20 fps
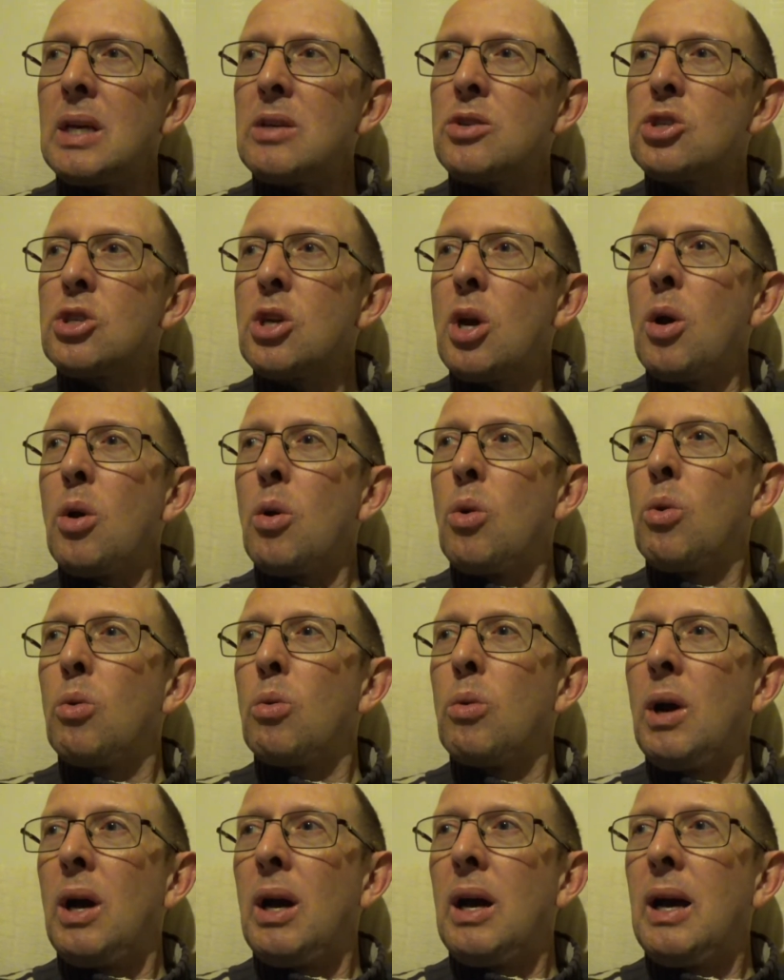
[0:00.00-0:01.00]

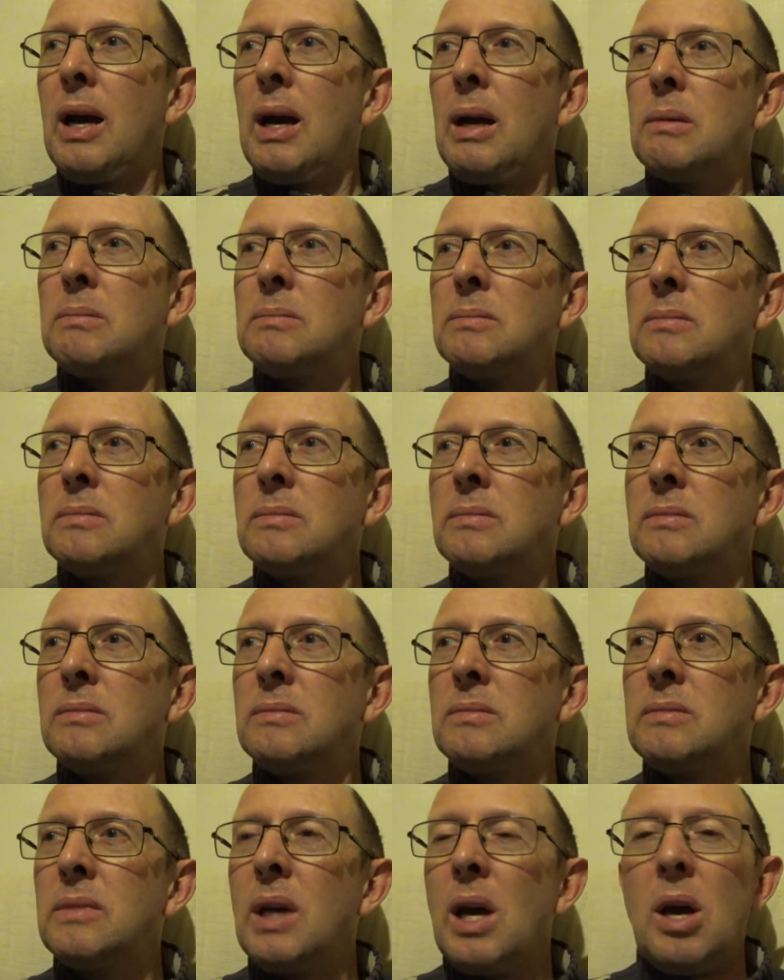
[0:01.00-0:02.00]
So,
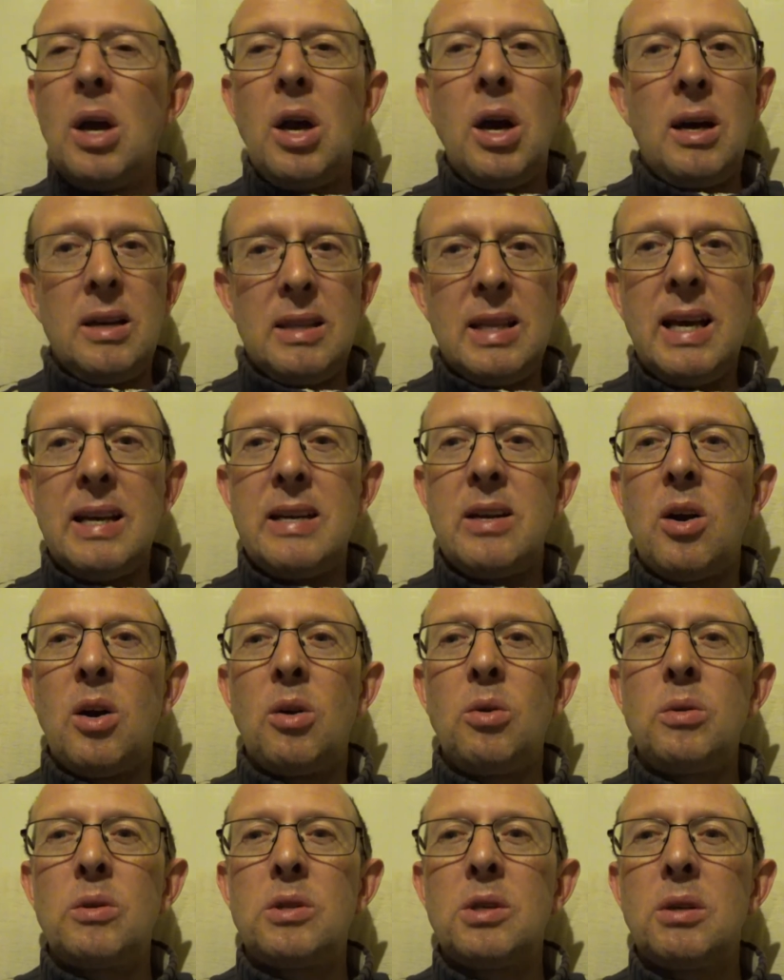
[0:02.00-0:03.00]
um, on that
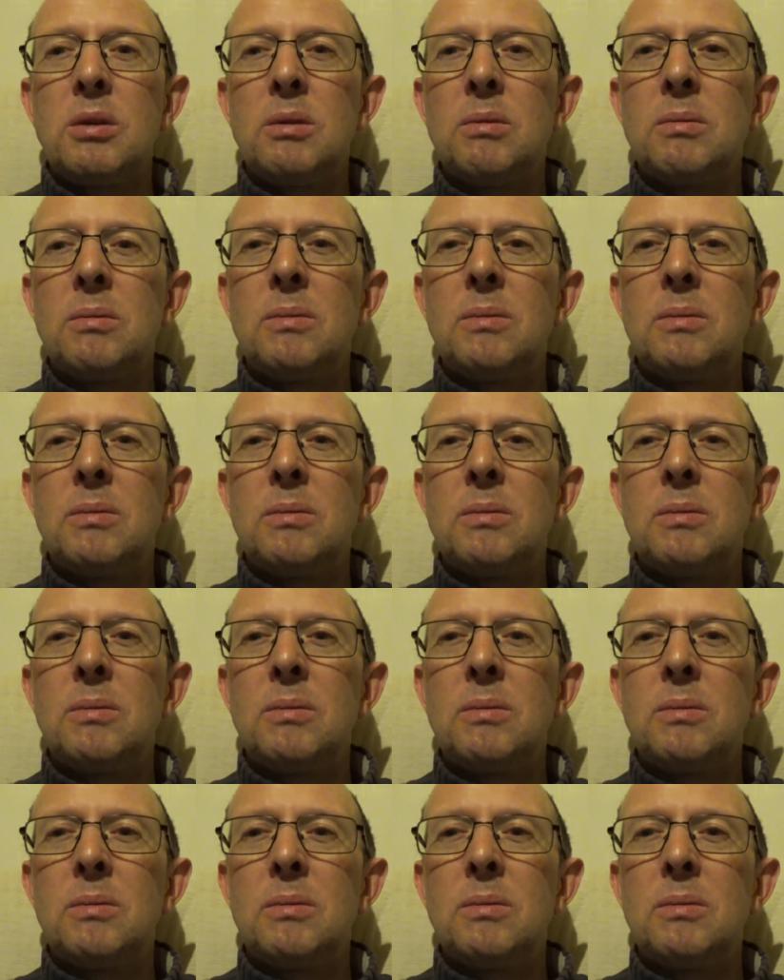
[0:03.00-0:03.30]
note,